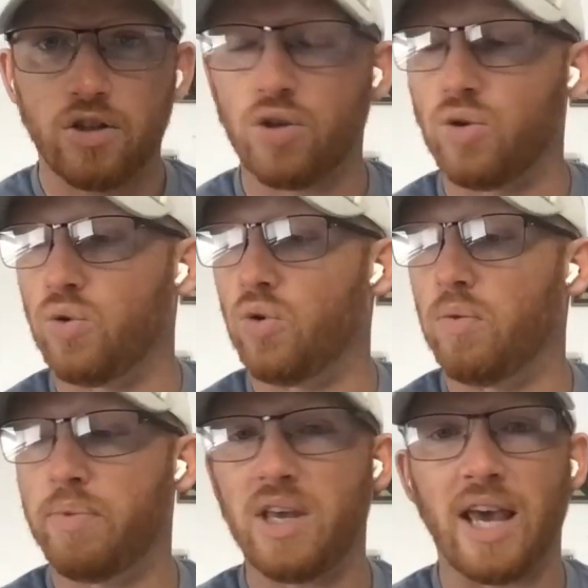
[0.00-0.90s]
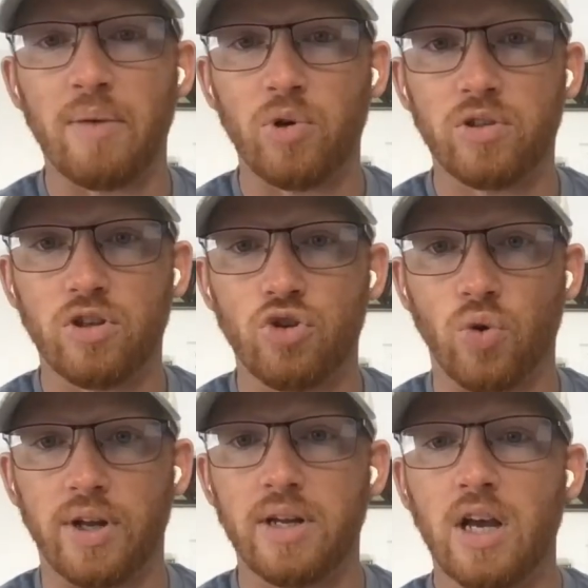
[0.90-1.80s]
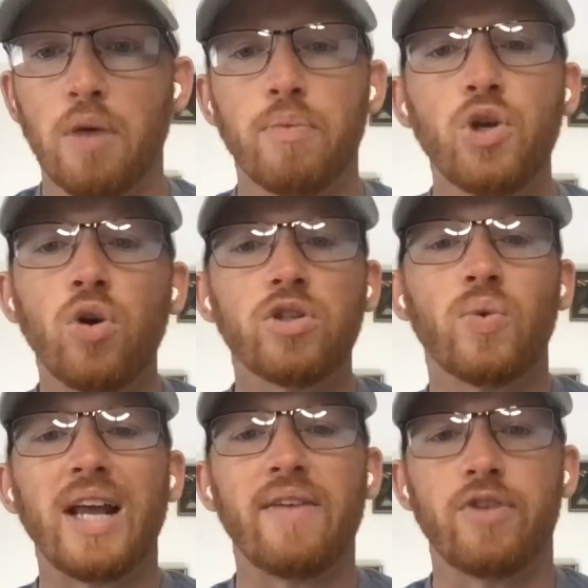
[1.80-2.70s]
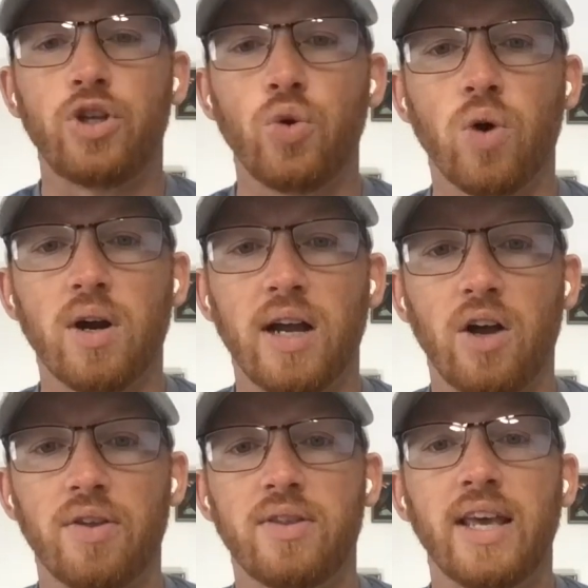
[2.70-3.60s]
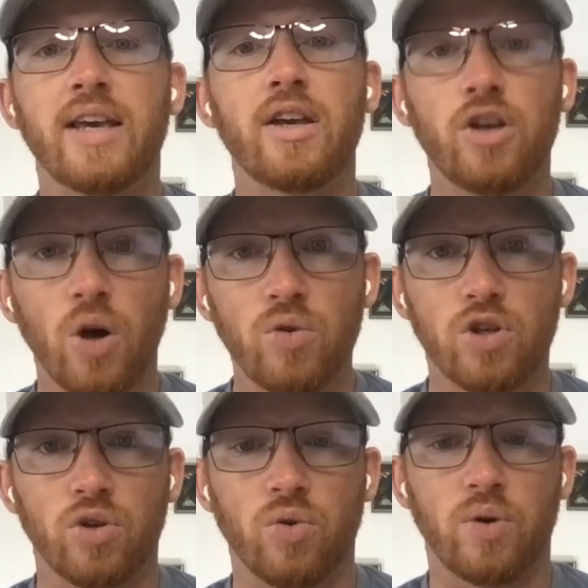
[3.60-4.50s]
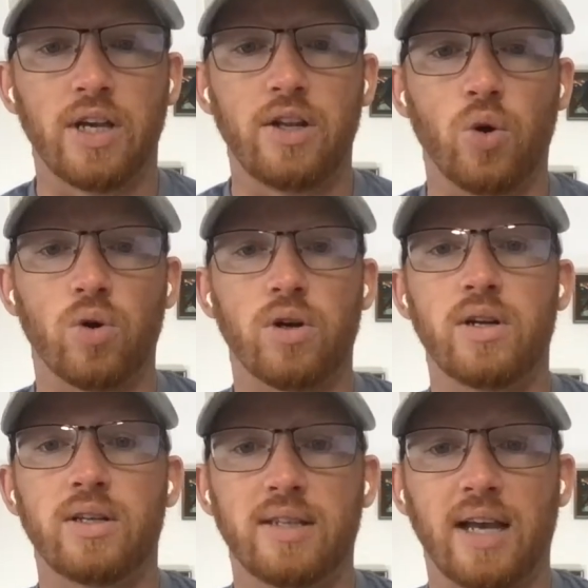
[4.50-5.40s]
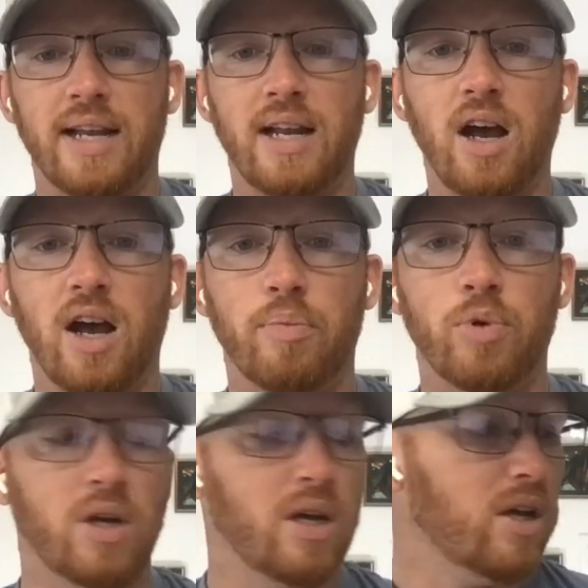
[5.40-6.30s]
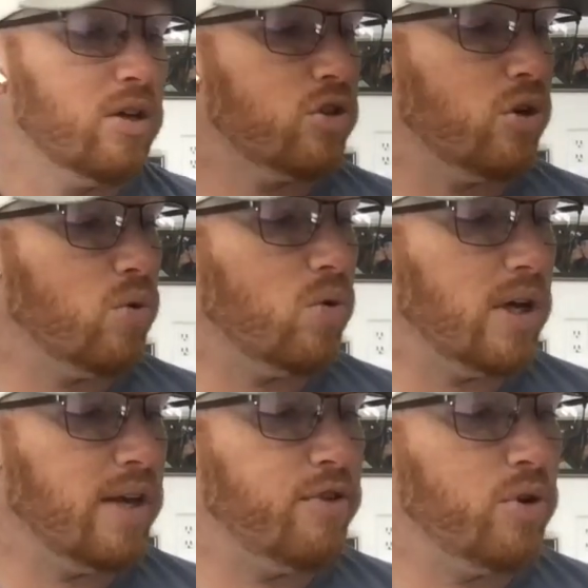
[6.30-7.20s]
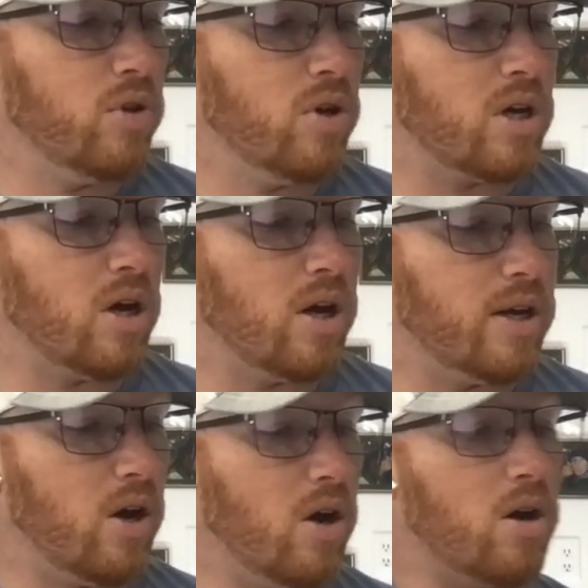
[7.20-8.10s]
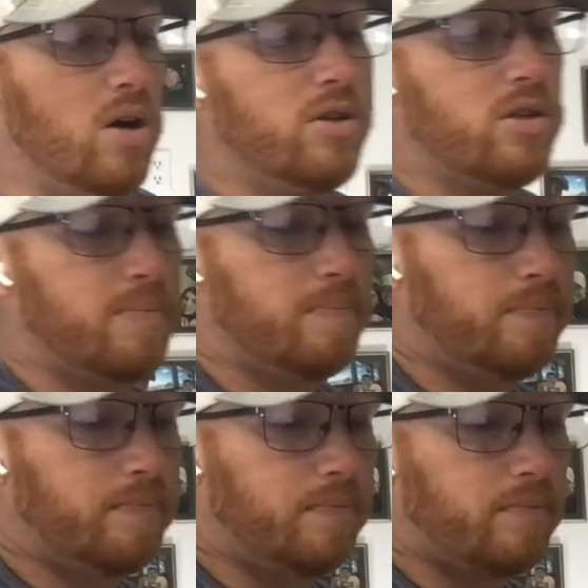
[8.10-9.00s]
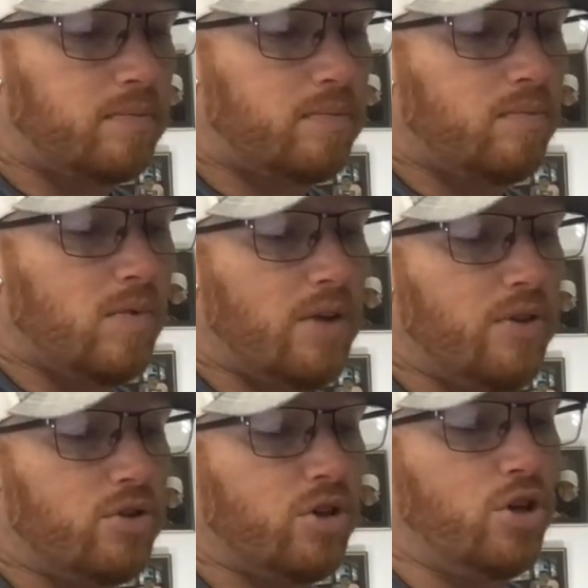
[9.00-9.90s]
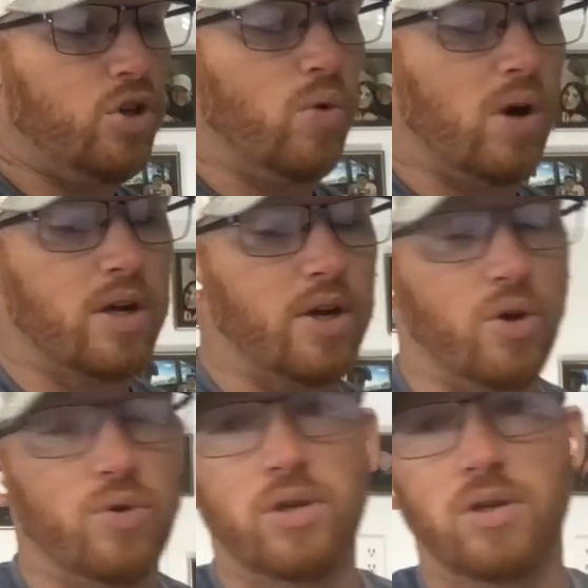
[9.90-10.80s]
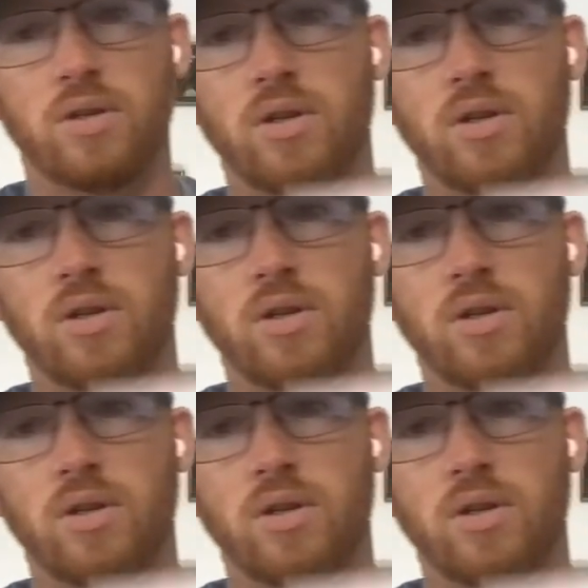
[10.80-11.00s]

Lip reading: to be able to join. But you also want to have a URL that they can go to in order to sign up. So if you look on ours, there's a QR code